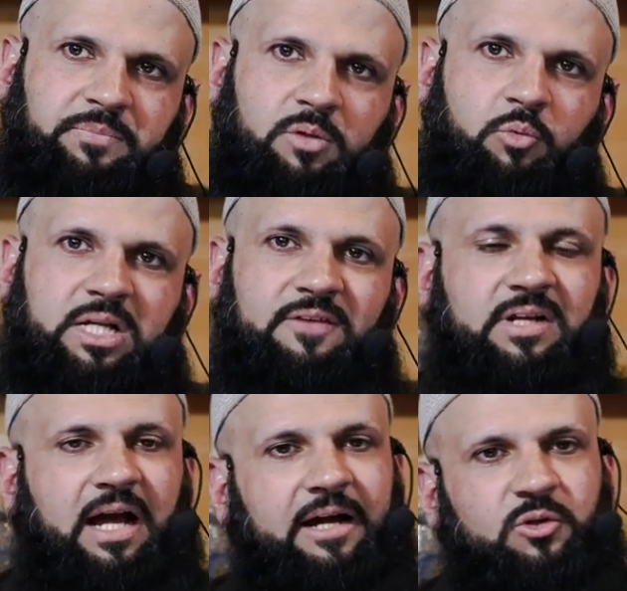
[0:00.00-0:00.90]

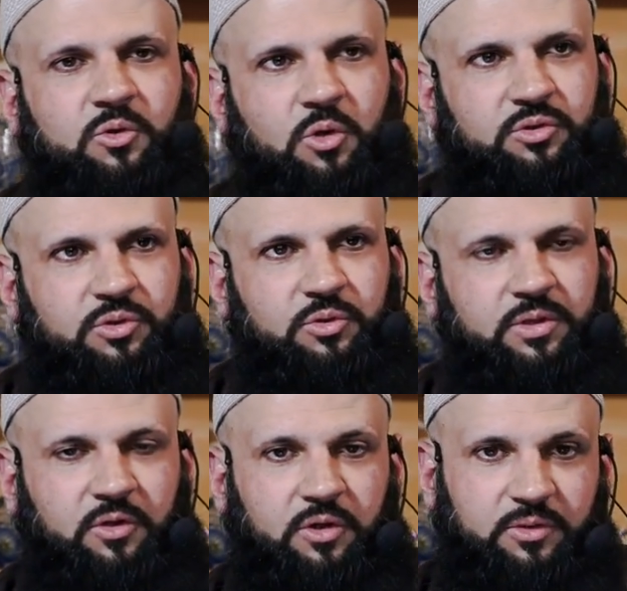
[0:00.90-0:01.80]
Whatever I had to go
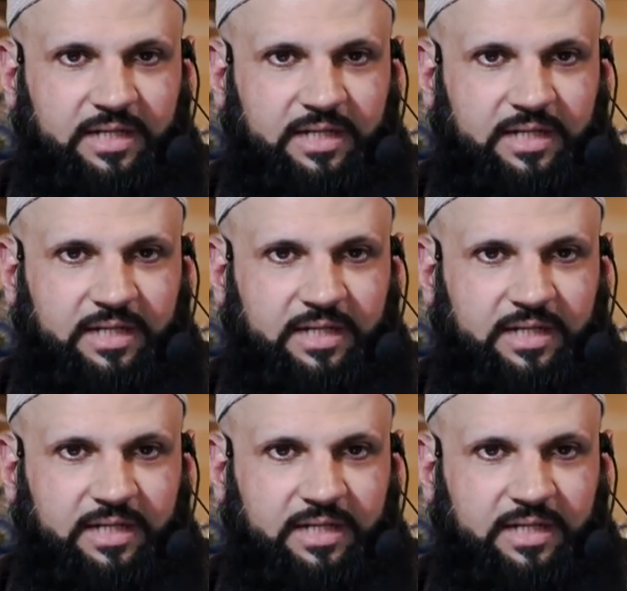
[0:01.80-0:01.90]
through in order to